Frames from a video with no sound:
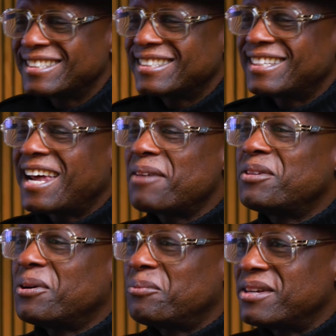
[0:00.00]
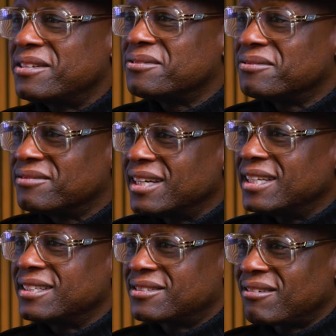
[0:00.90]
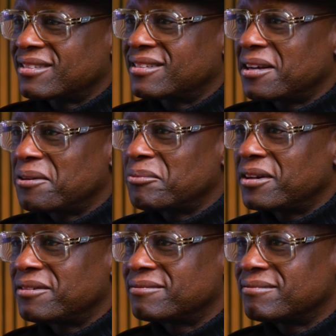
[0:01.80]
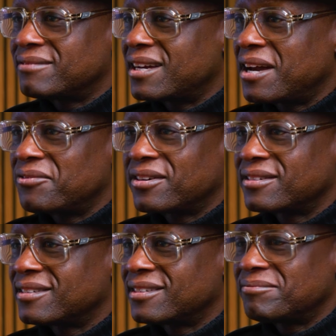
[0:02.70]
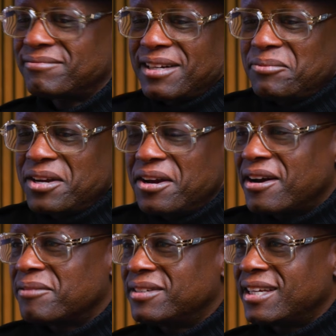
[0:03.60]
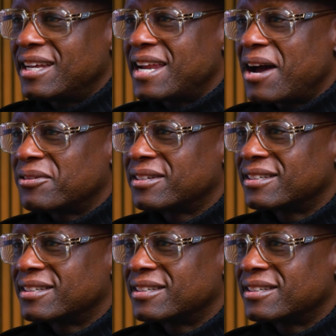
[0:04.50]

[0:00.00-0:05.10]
Then I'd be open to really talk to them, and whenever I'm here, in and out.